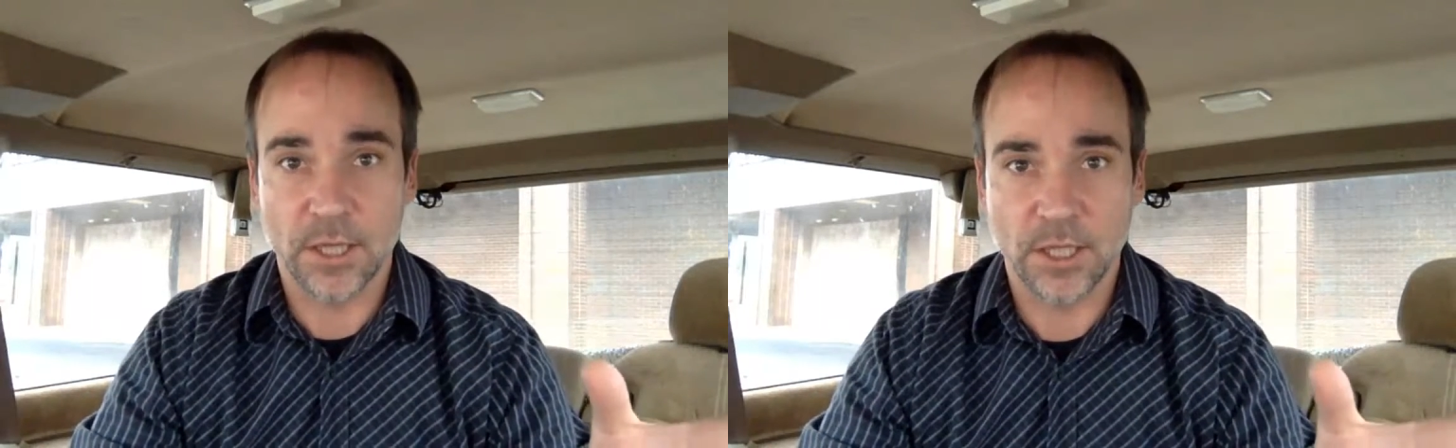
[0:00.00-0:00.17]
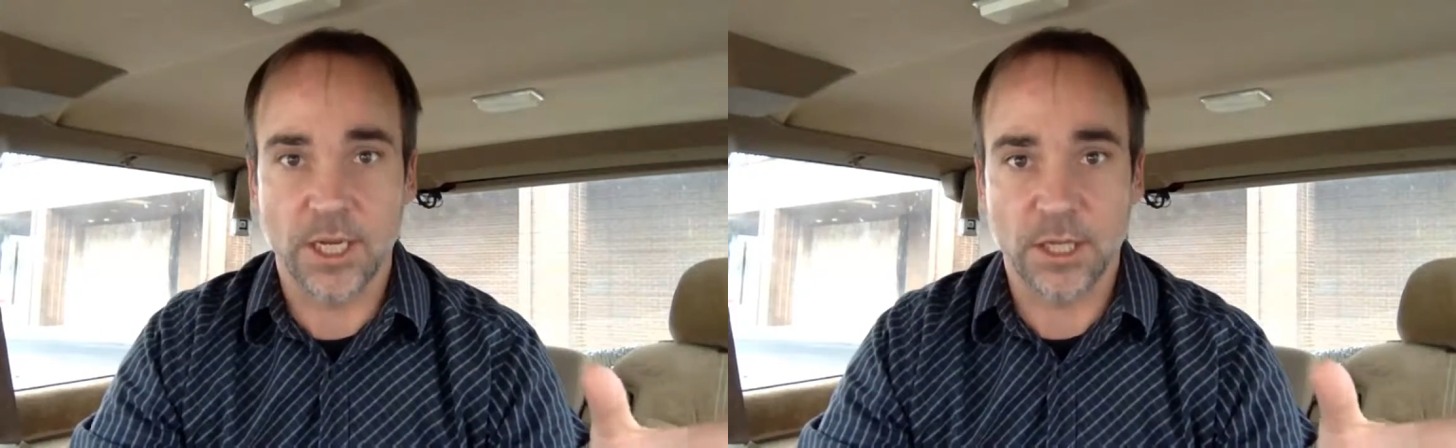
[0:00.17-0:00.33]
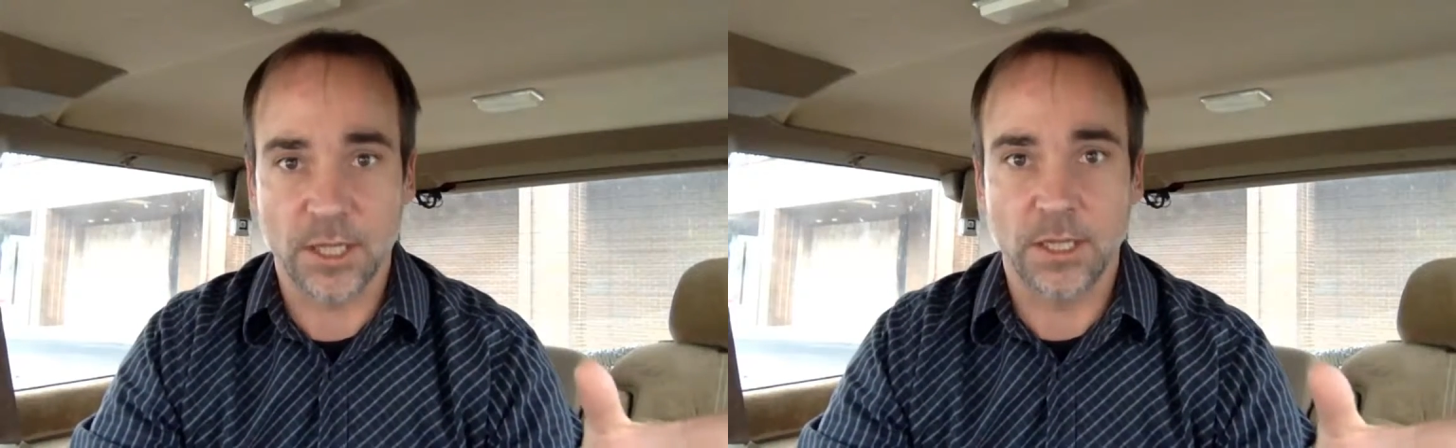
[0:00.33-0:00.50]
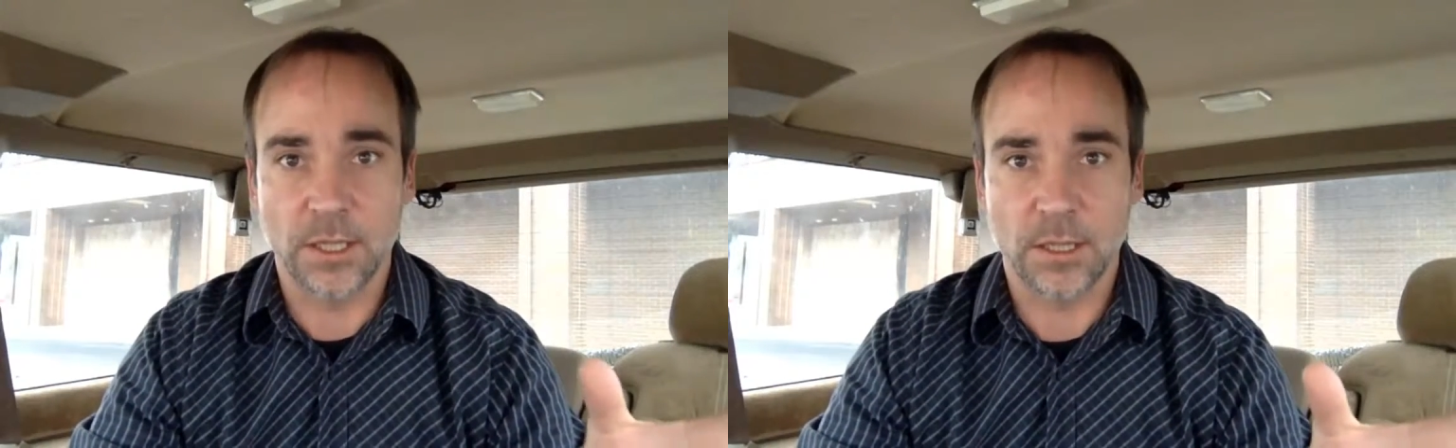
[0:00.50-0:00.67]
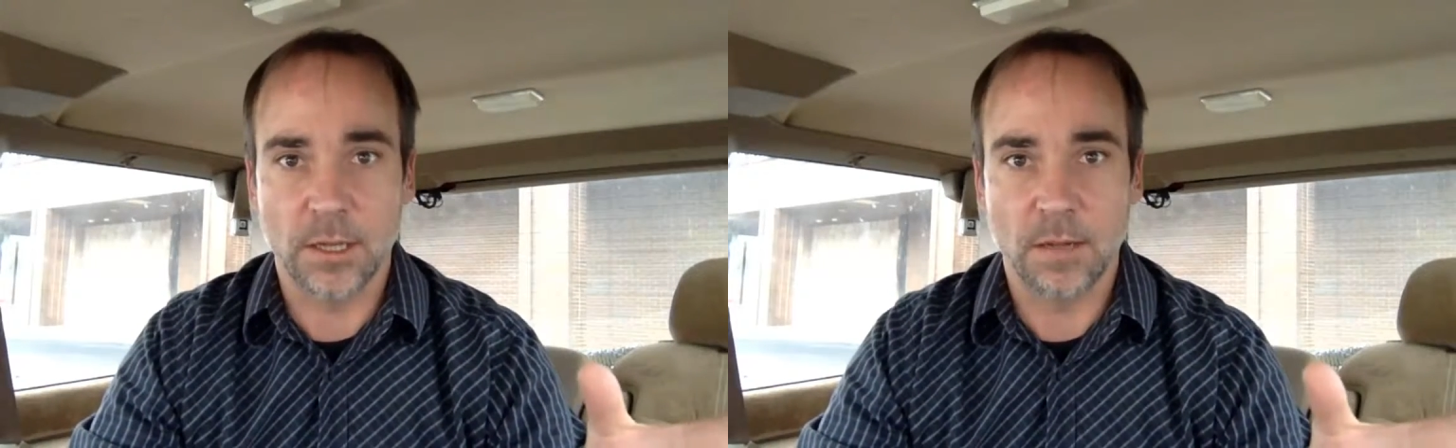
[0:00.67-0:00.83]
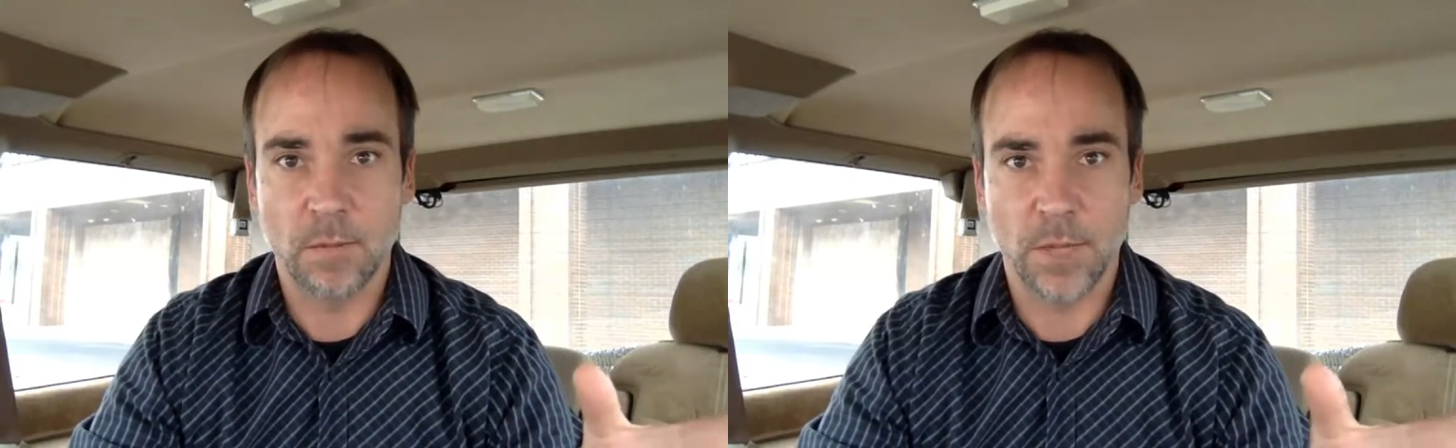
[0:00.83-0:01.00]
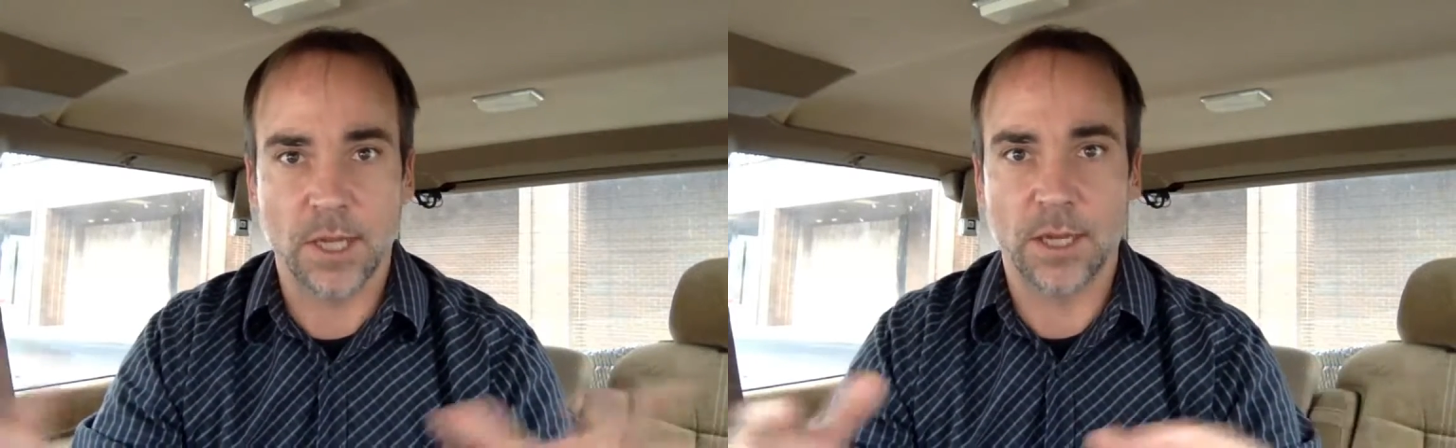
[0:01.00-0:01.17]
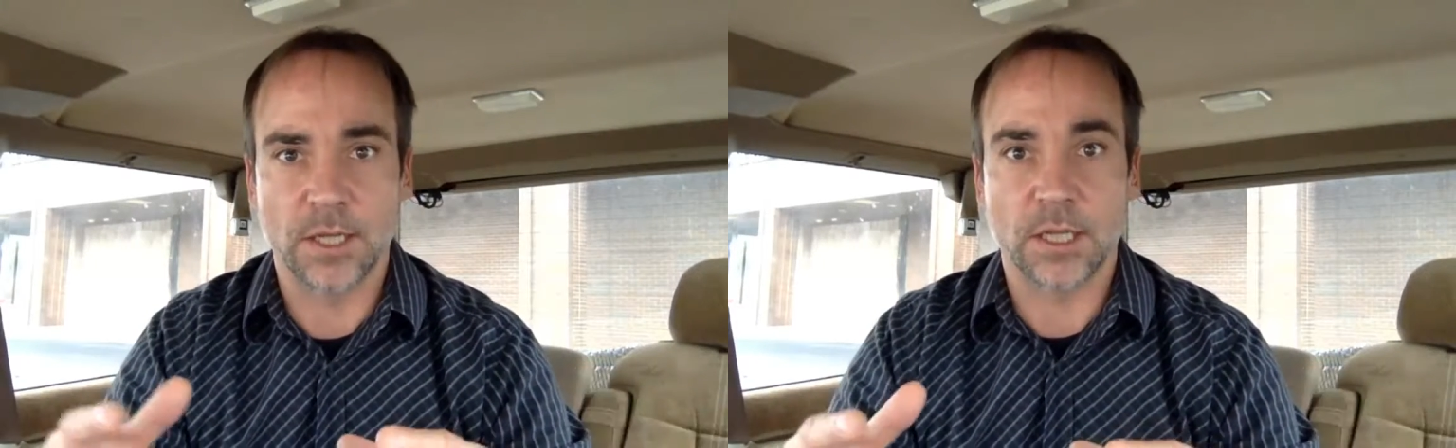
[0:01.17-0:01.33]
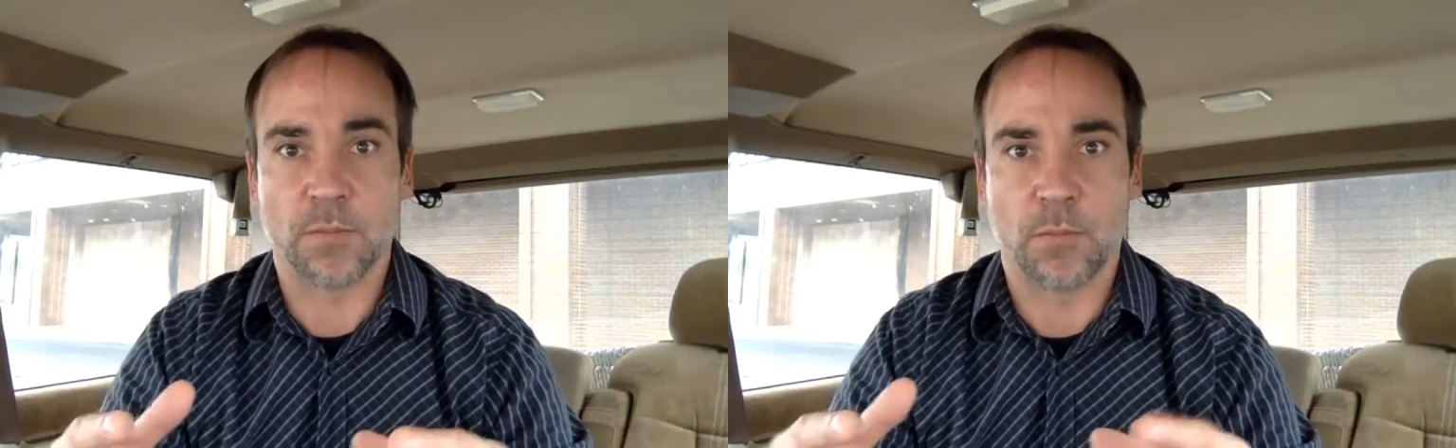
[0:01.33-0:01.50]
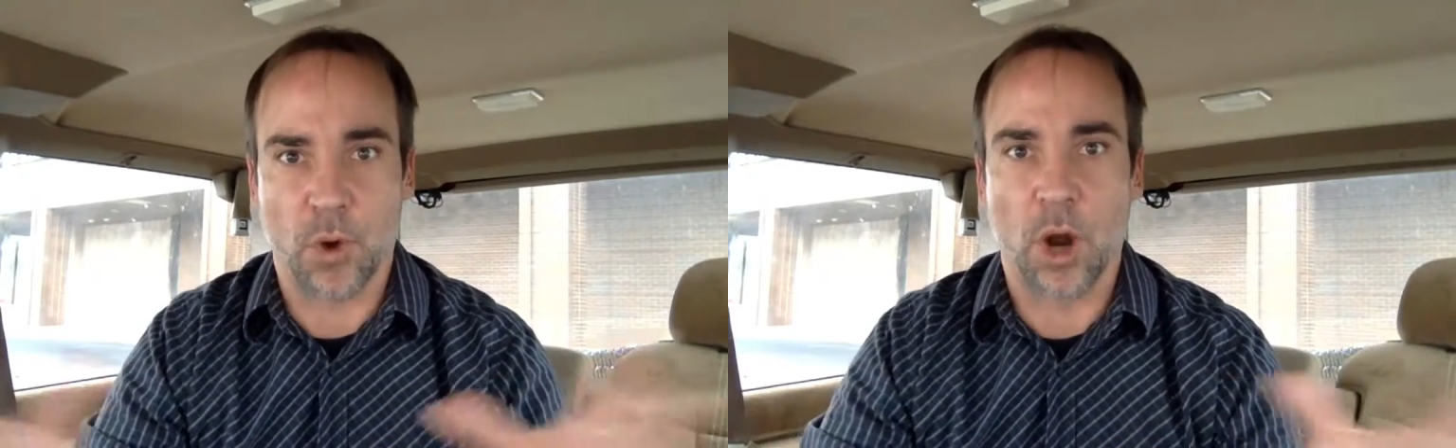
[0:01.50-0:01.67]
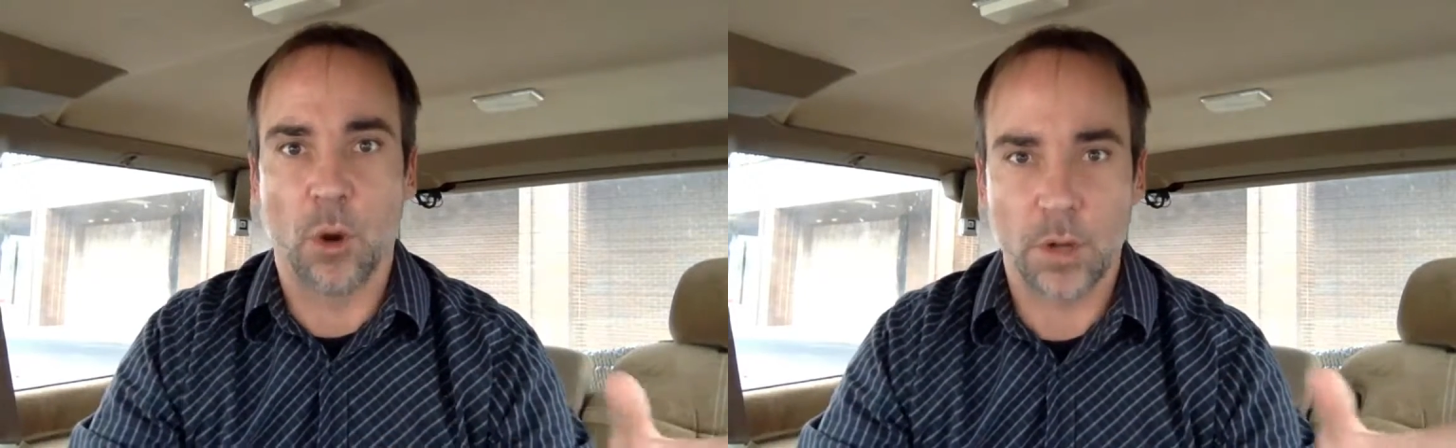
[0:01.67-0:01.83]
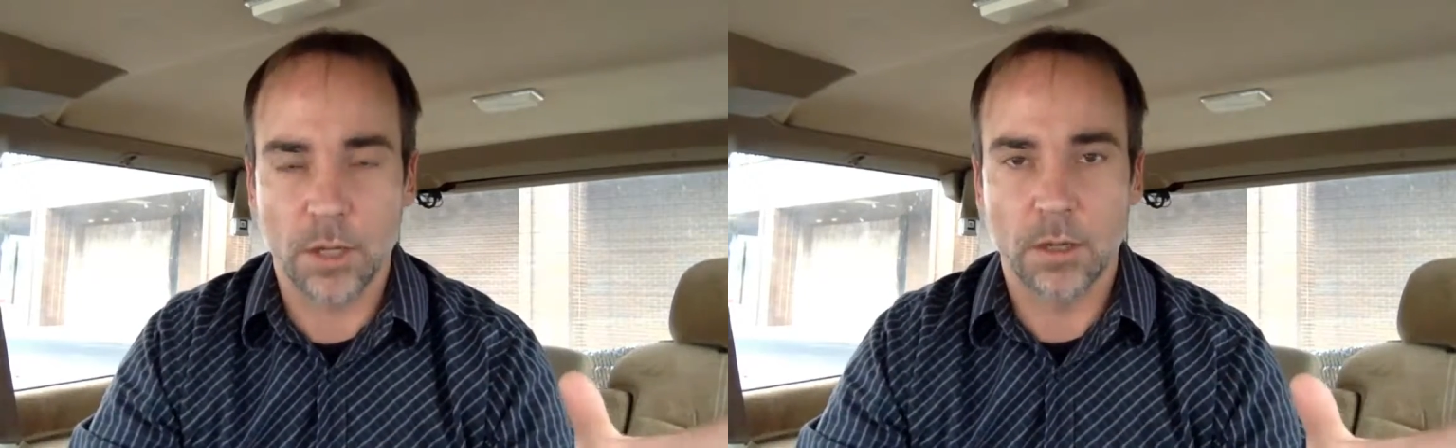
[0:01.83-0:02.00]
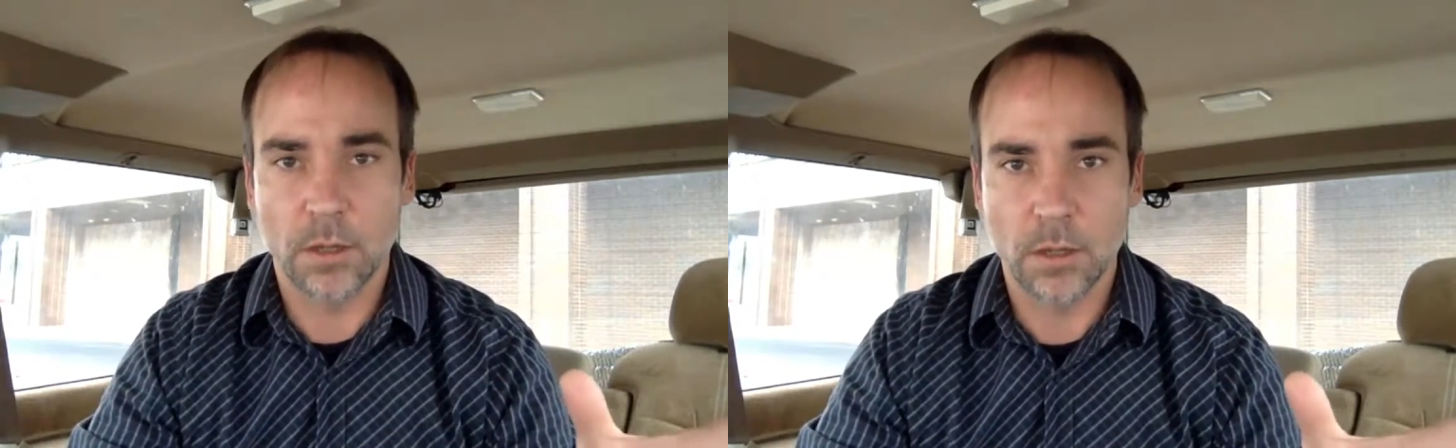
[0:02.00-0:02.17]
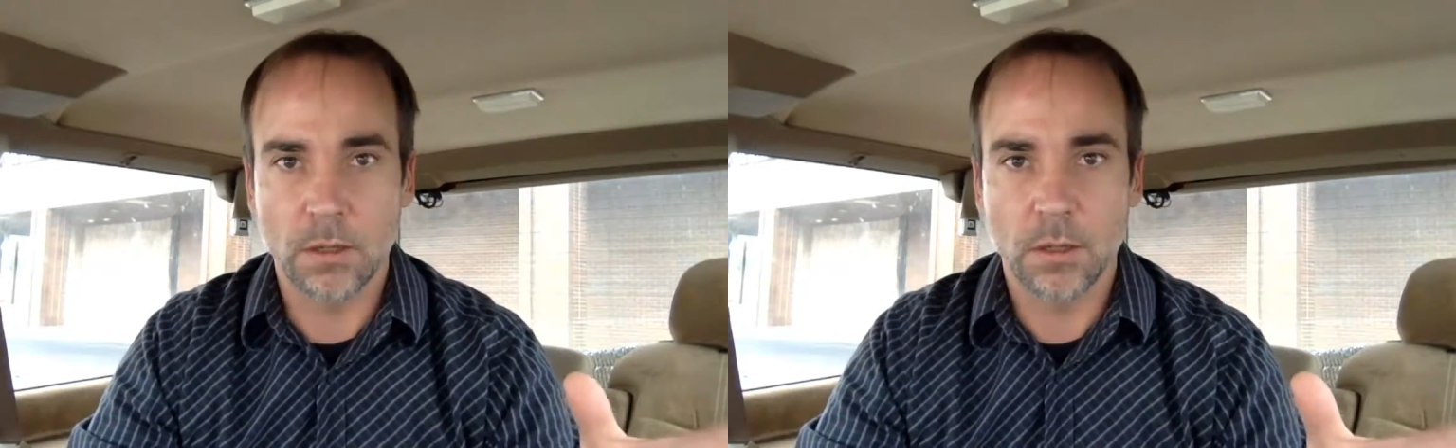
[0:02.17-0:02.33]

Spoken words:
assistance, because it's broke,